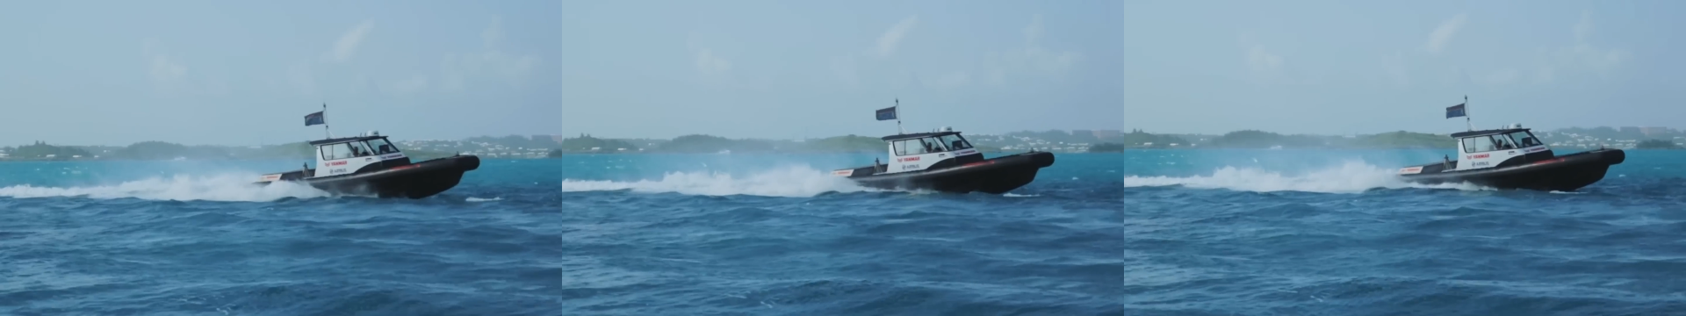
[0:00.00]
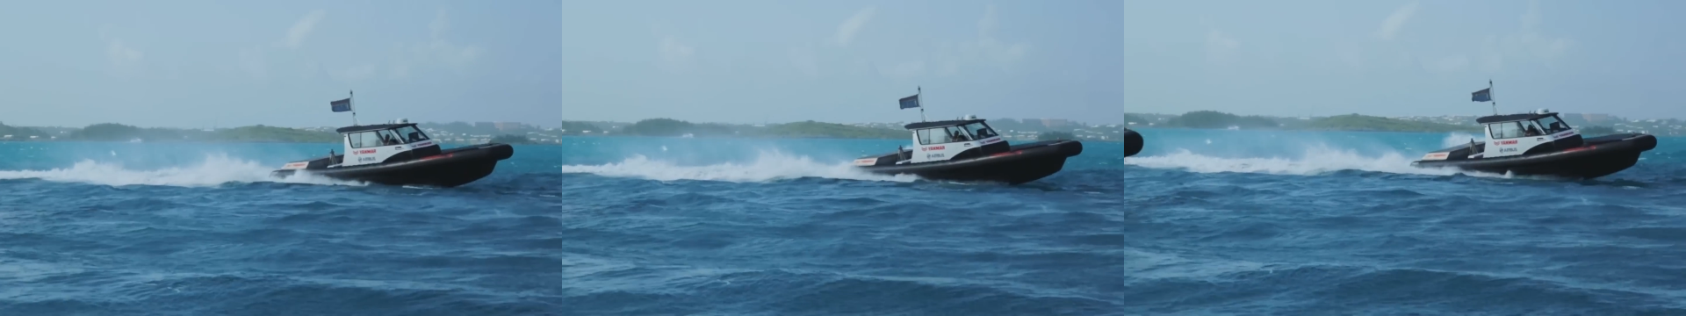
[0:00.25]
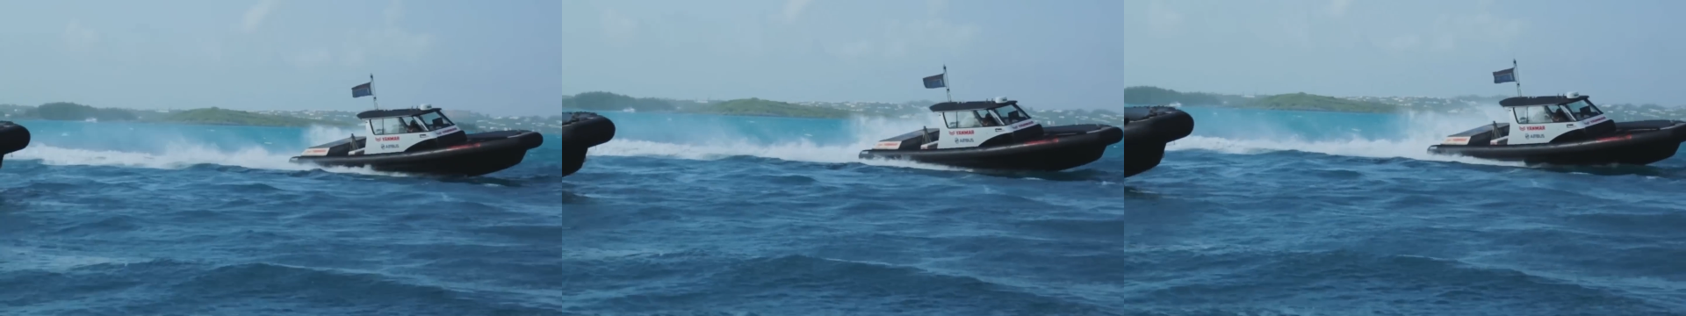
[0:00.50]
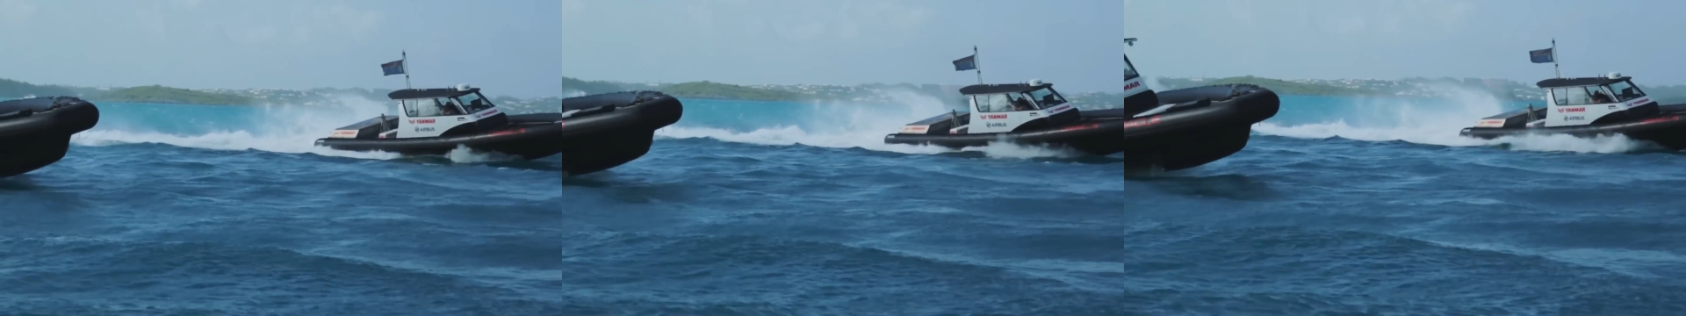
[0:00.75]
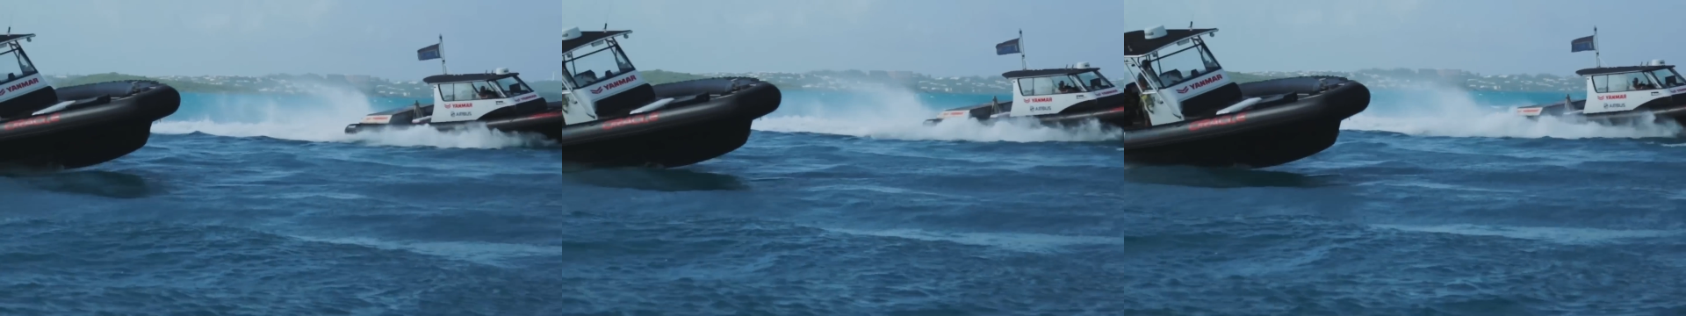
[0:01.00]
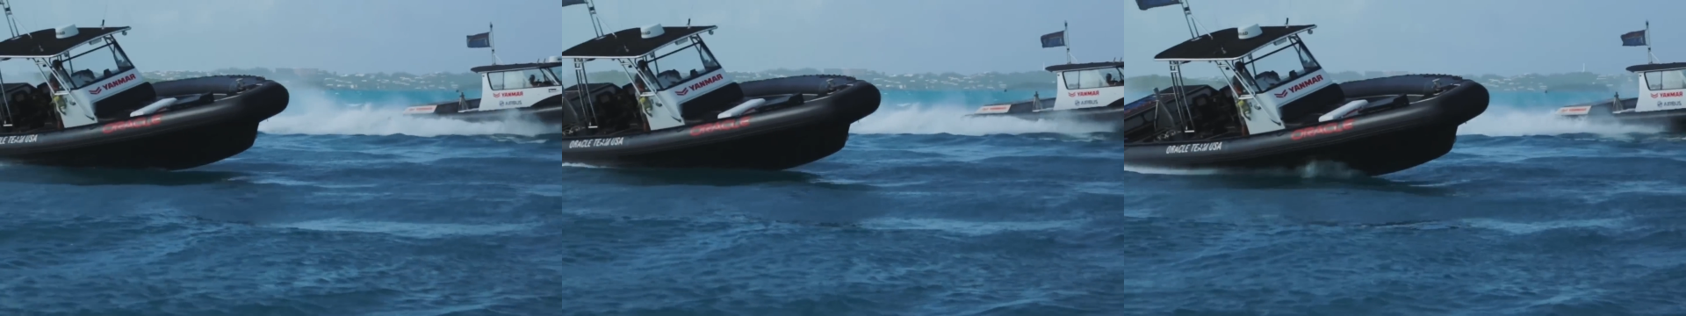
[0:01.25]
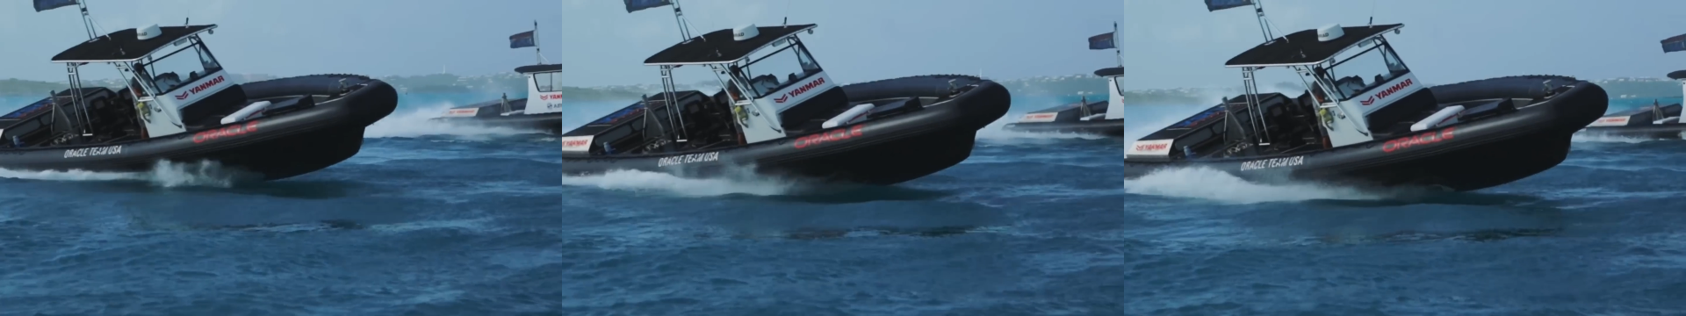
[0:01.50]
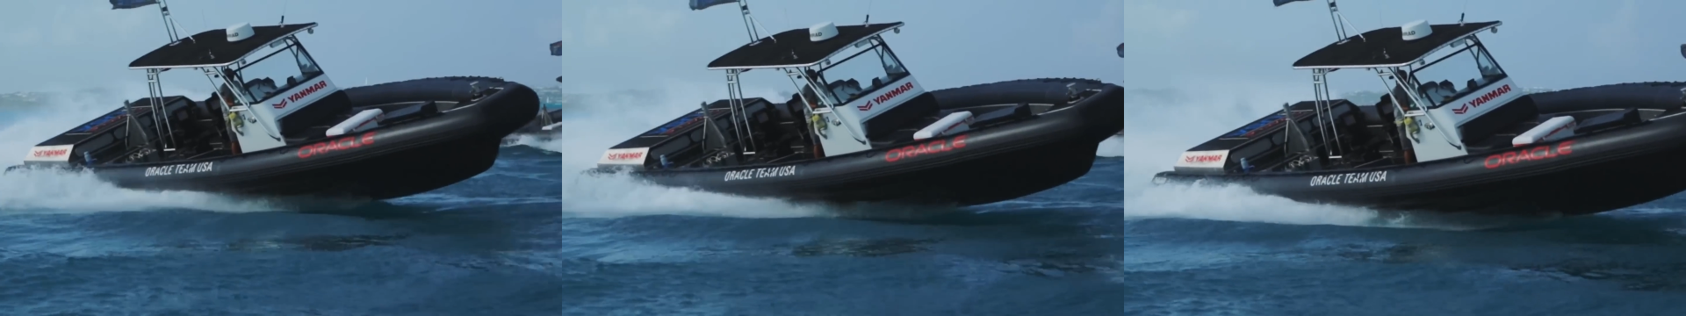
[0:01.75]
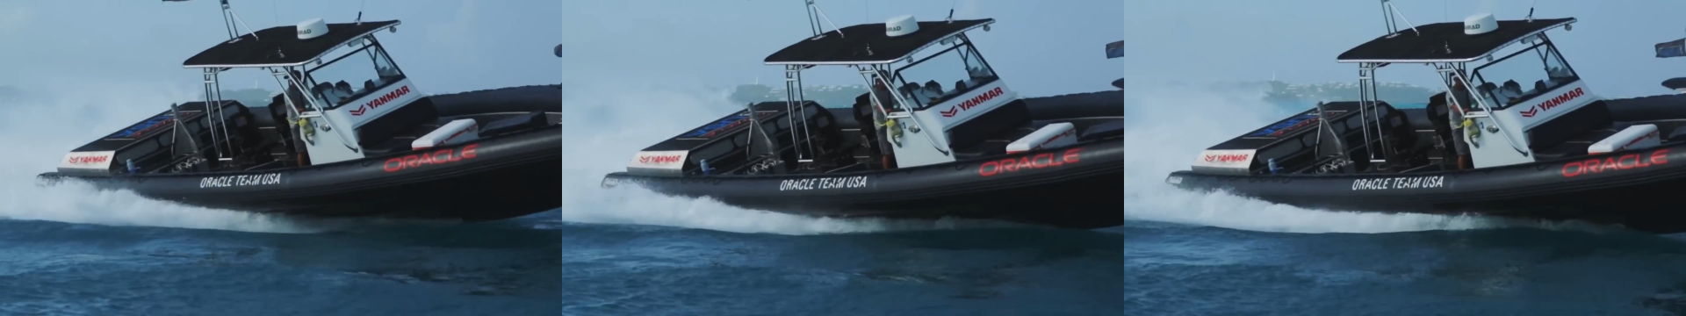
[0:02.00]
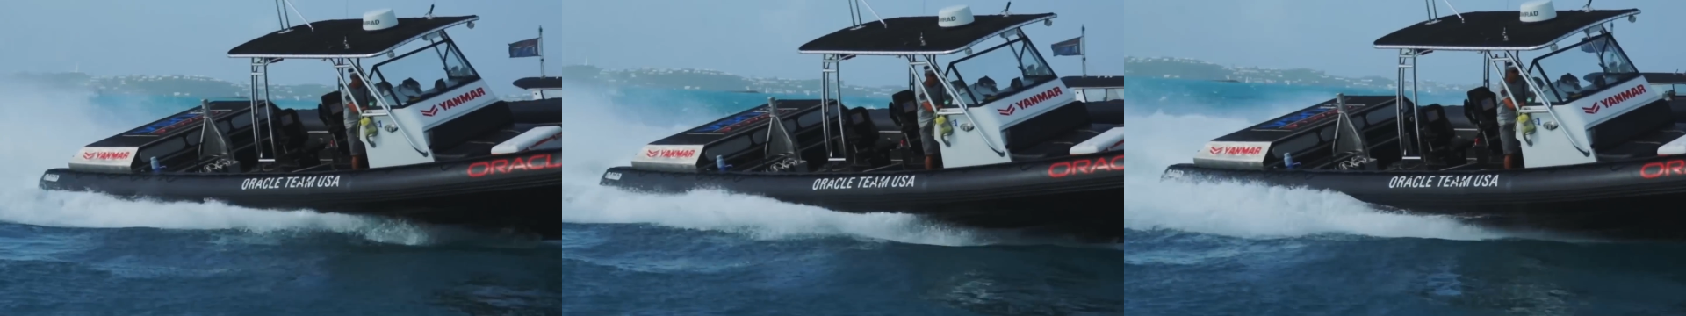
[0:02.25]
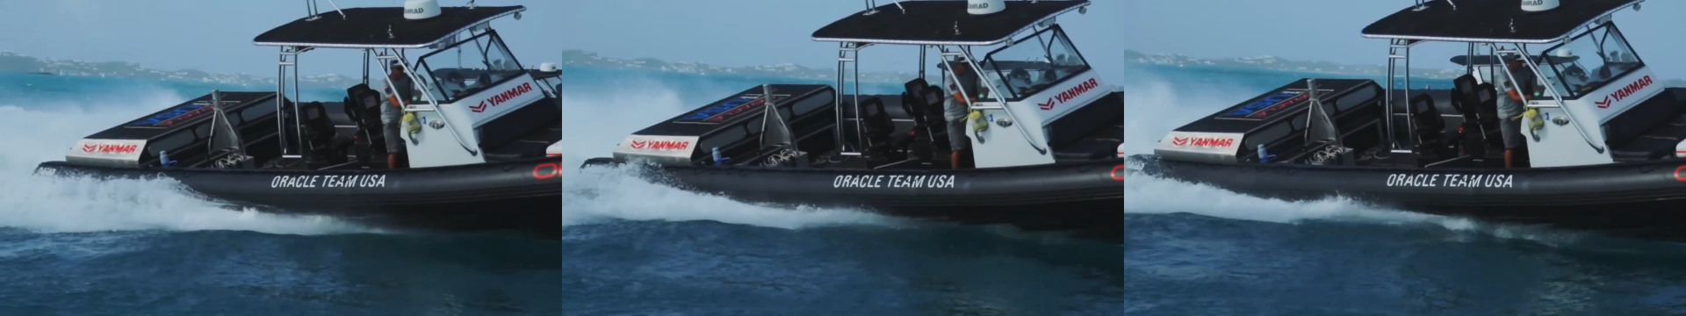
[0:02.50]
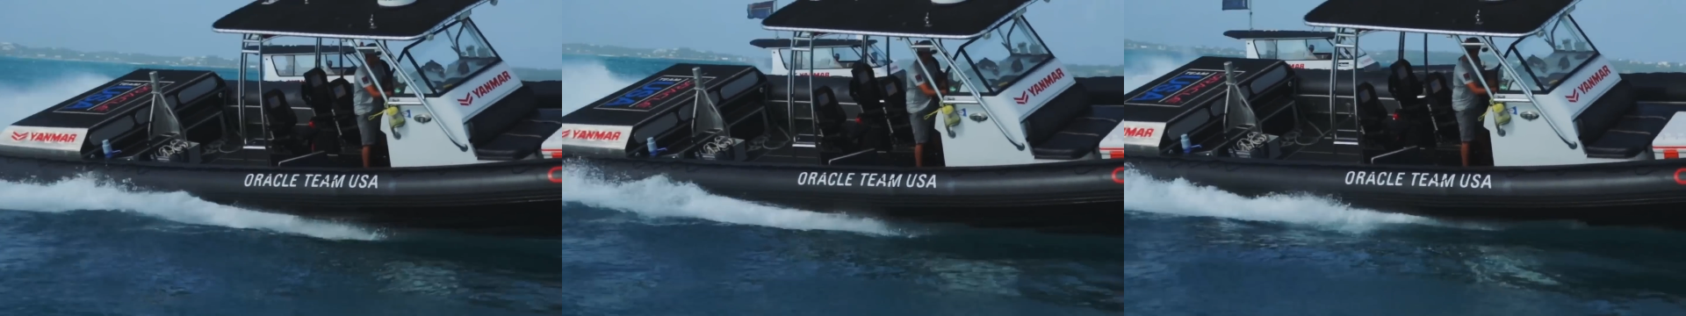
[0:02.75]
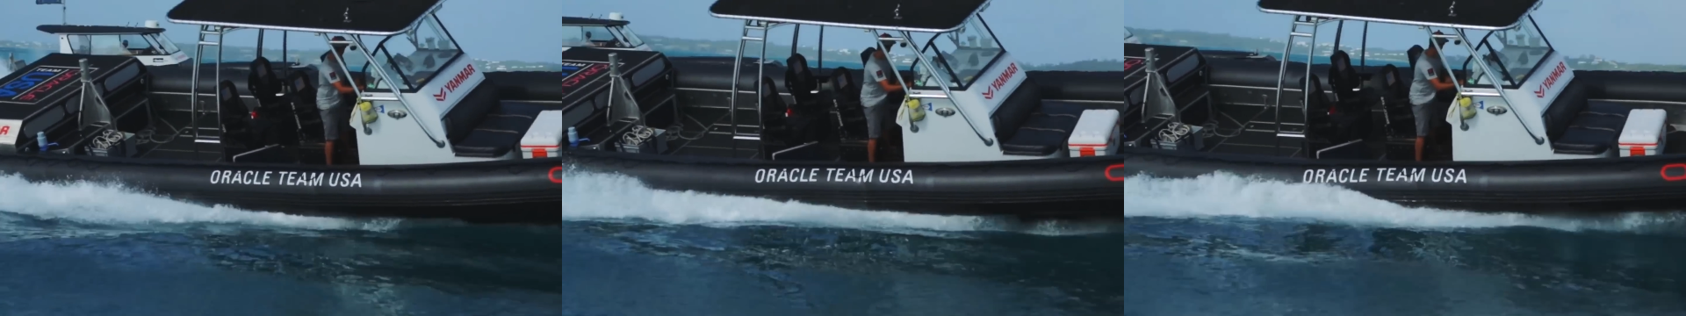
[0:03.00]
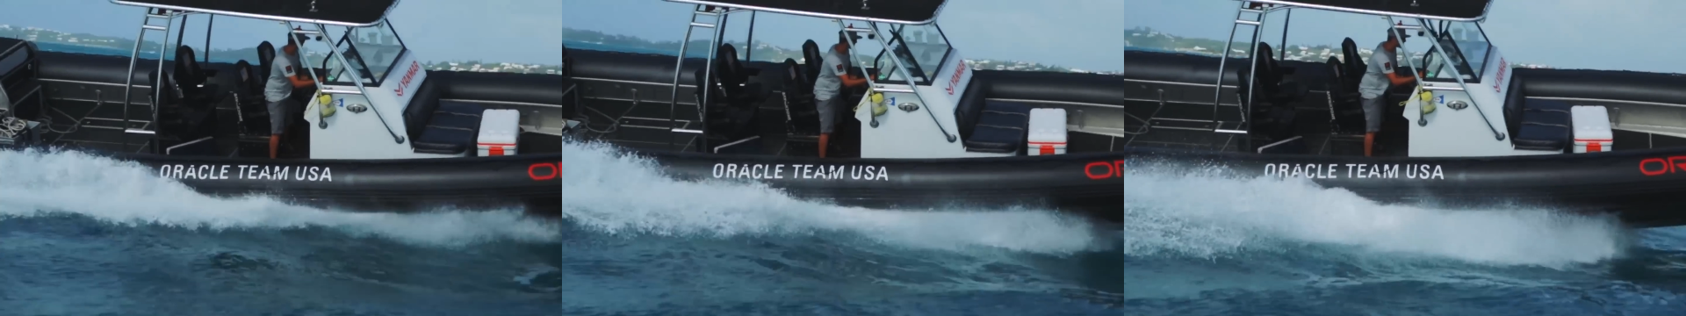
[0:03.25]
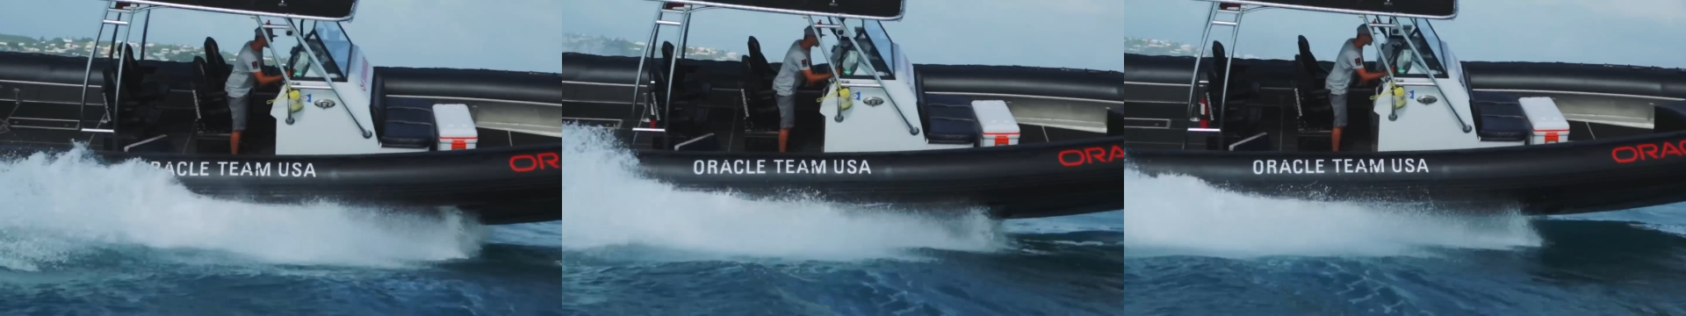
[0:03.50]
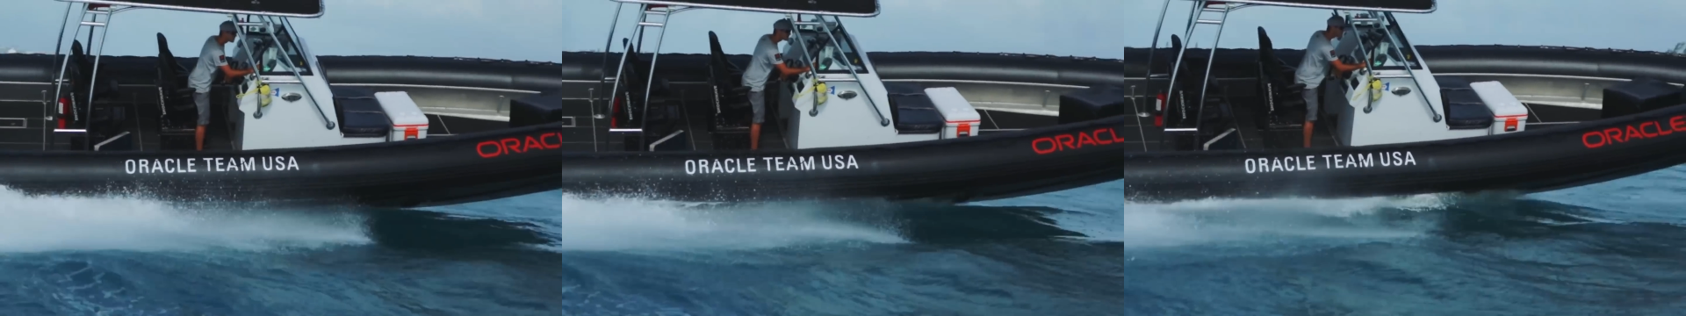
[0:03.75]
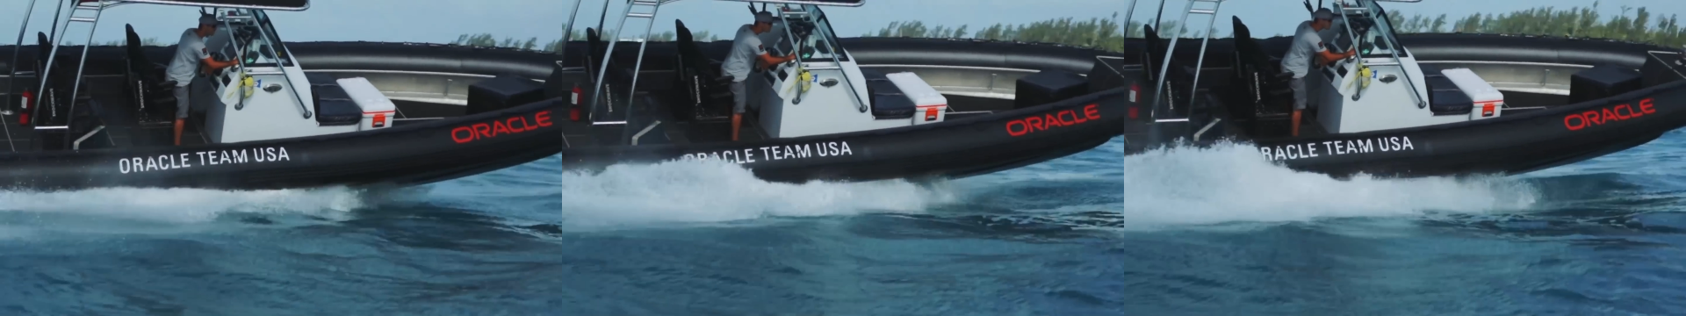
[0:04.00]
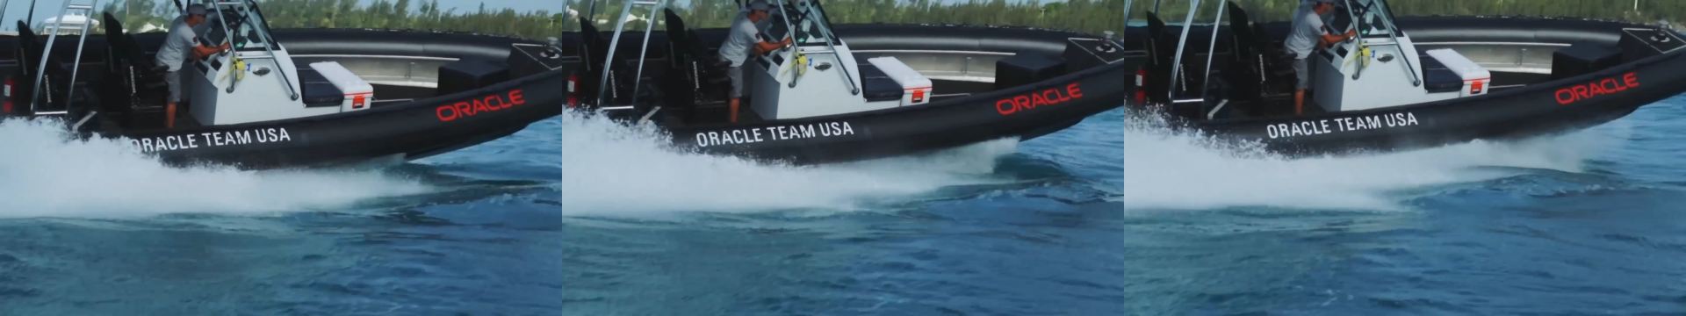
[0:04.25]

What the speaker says: (no speaker visible)